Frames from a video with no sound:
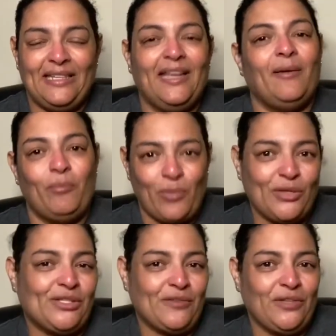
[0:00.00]

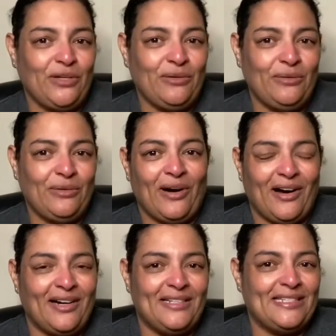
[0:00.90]
most of you
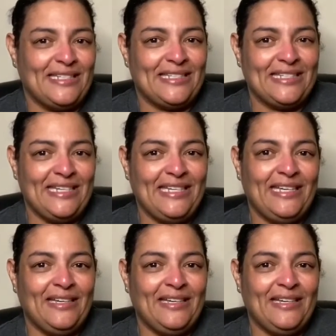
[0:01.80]
are Disney